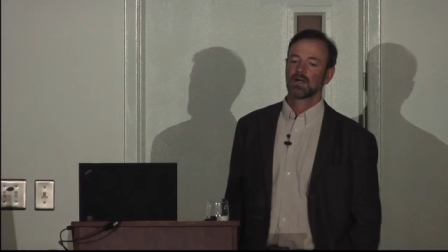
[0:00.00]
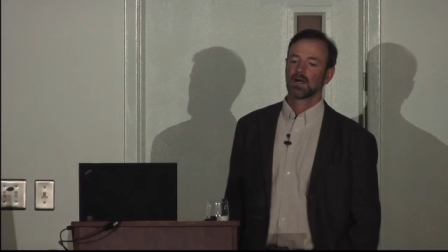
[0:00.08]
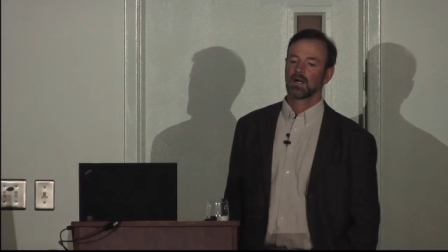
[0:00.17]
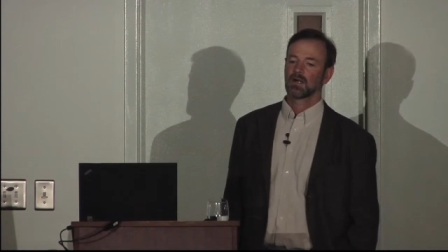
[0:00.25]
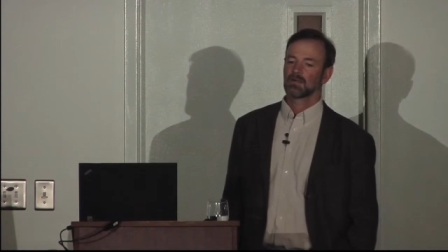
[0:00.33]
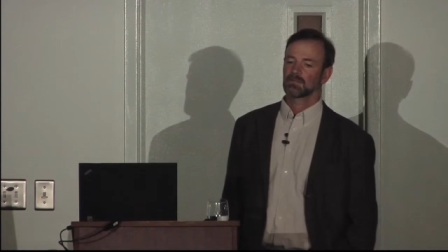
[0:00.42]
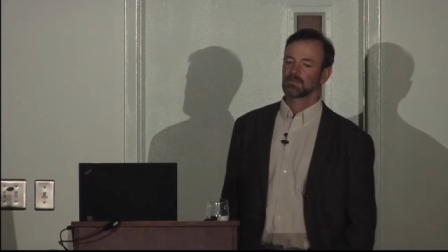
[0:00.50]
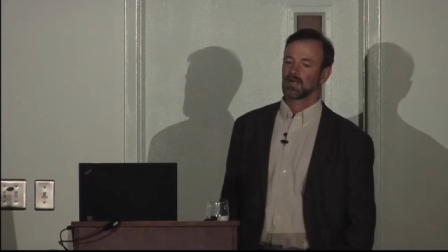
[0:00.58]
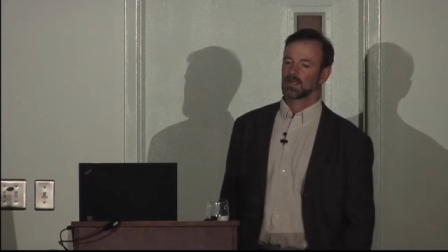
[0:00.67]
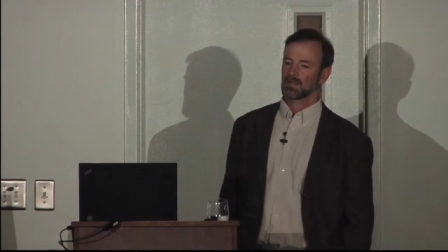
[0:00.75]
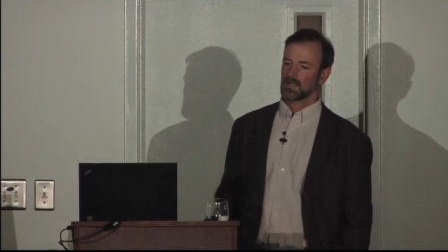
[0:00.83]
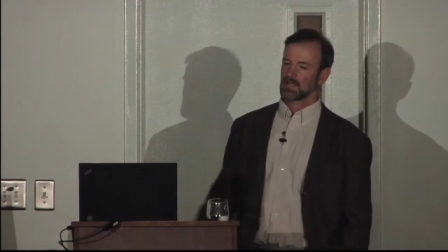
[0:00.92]
Um,
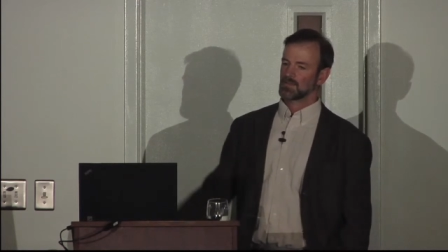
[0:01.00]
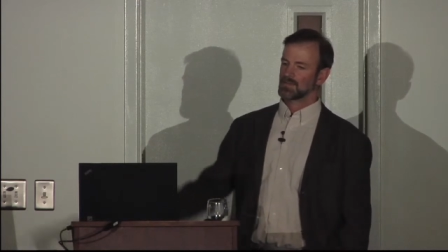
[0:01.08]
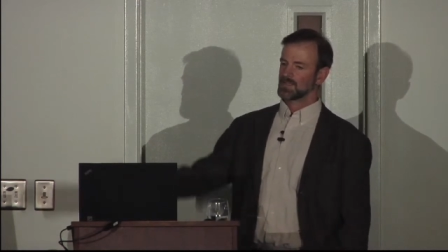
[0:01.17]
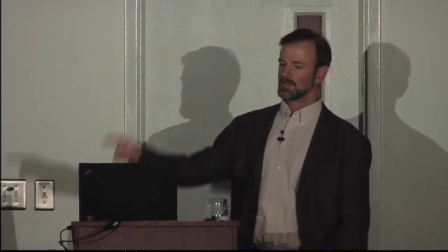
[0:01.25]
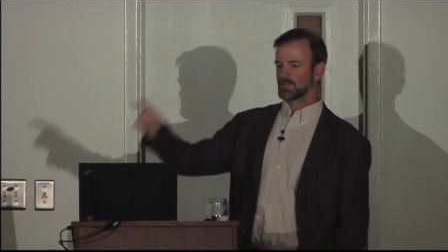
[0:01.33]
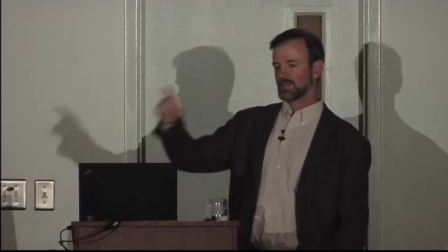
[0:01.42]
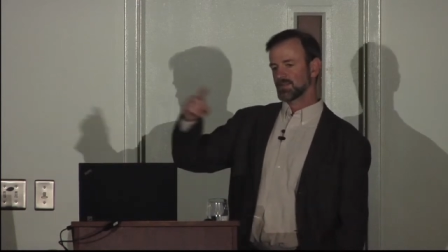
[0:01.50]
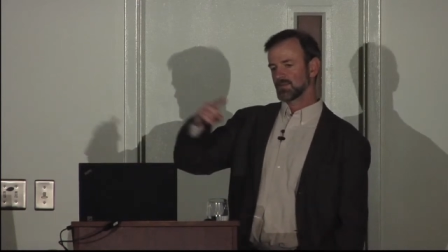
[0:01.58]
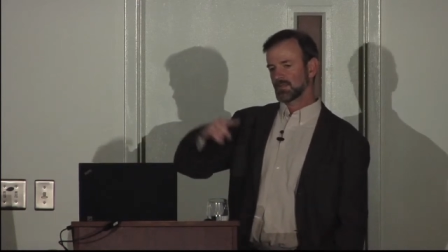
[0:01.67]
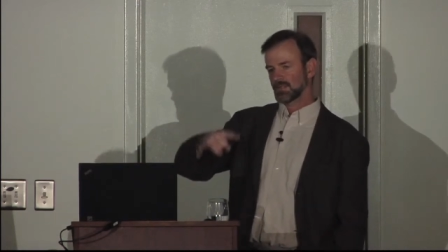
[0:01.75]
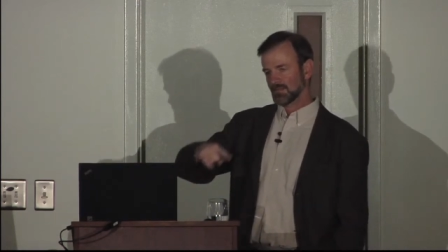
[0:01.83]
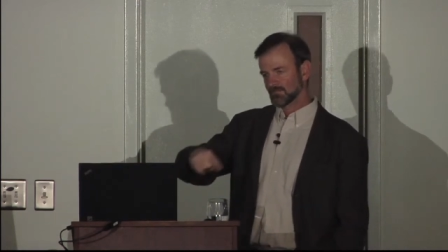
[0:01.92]
our animals seem to be
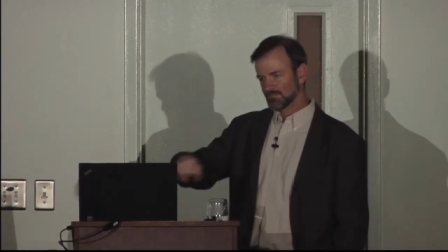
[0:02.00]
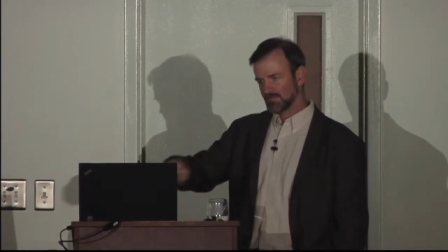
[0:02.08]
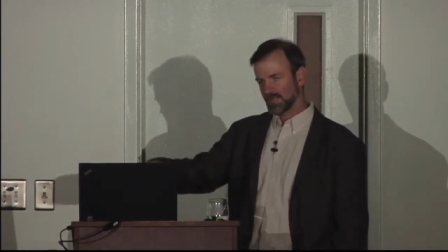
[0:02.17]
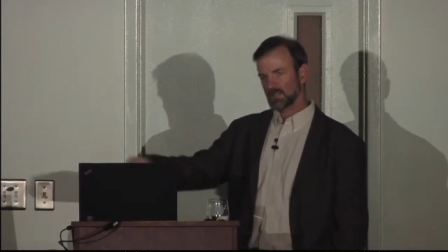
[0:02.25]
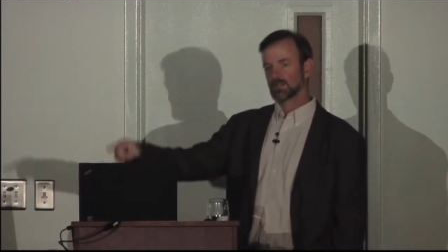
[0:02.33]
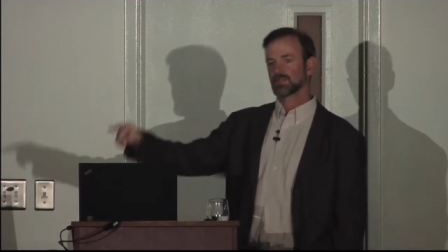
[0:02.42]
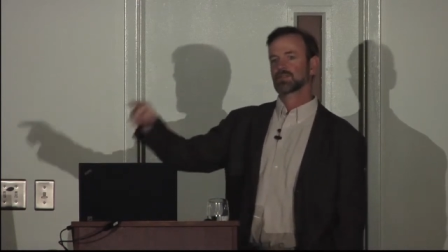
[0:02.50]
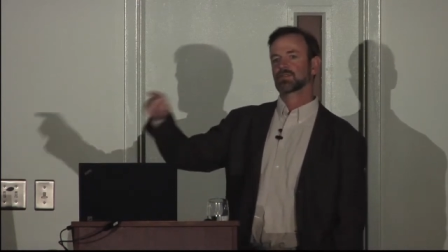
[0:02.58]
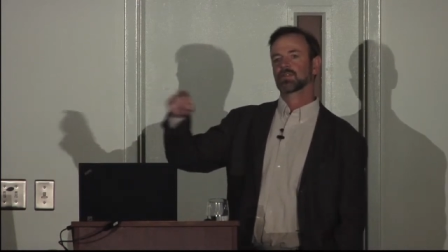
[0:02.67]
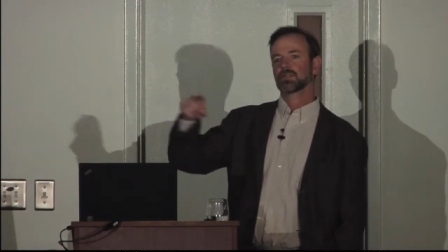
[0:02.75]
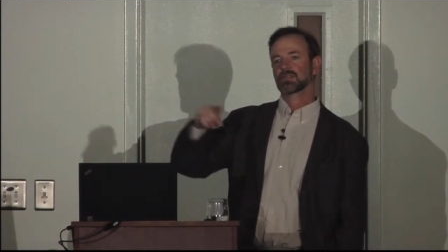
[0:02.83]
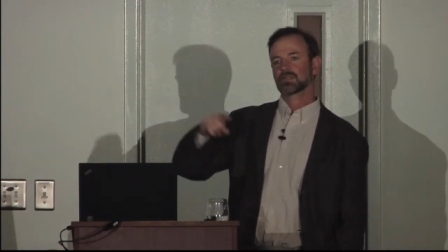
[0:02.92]
doing regular
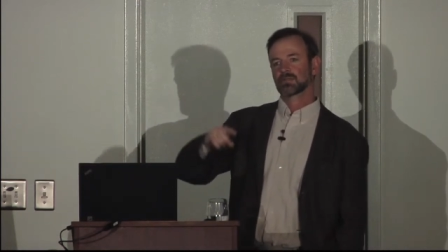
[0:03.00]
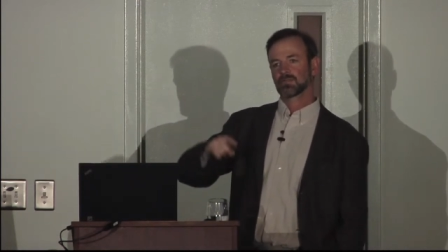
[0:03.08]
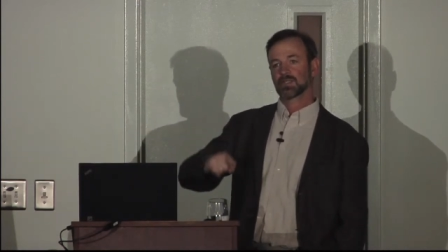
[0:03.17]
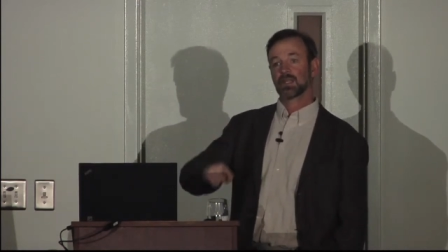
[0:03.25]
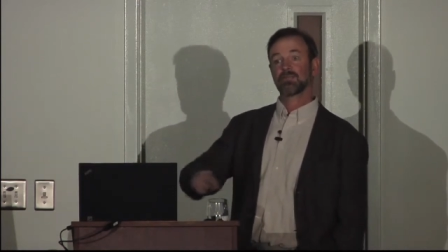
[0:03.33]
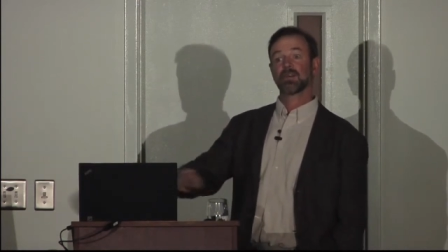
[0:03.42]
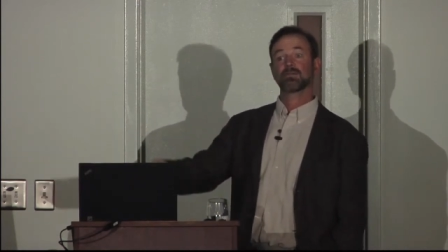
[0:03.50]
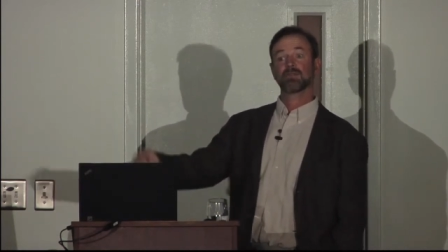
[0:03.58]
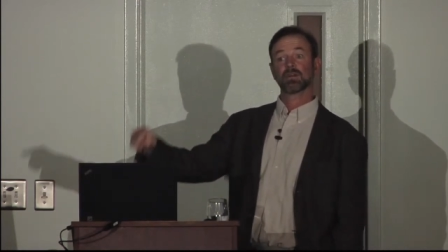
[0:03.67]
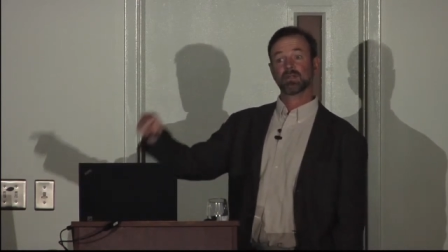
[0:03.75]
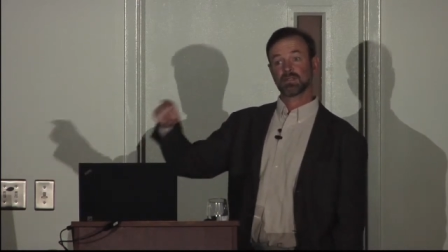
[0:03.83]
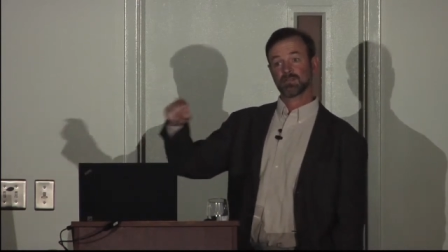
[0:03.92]
circuits, which I find
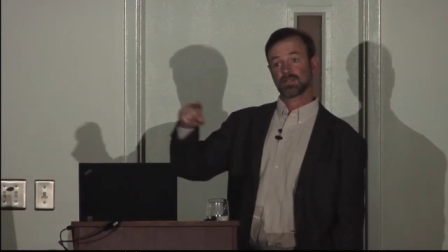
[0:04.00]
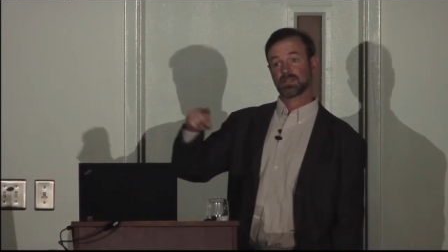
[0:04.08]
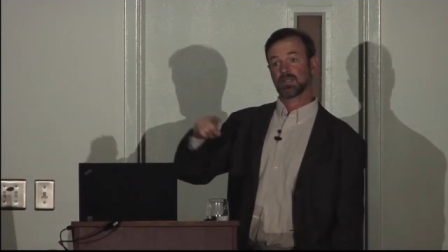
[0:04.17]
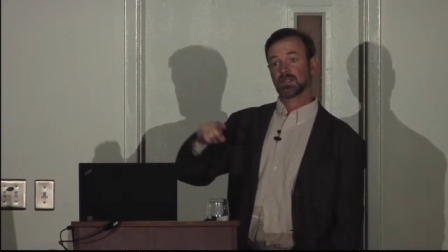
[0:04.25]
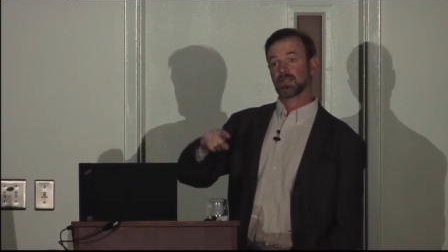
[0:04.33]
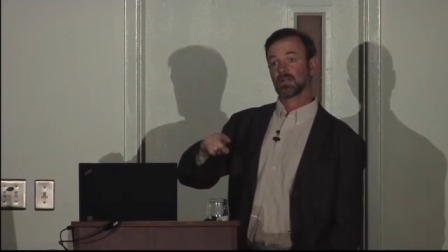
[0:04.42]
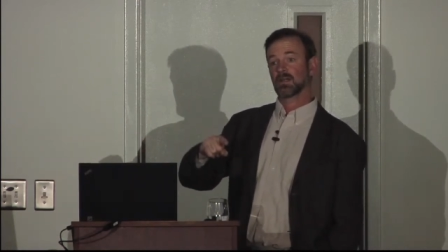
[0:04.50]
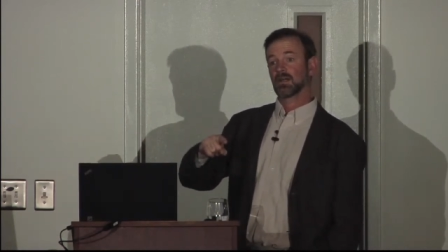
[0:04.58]
very interesting,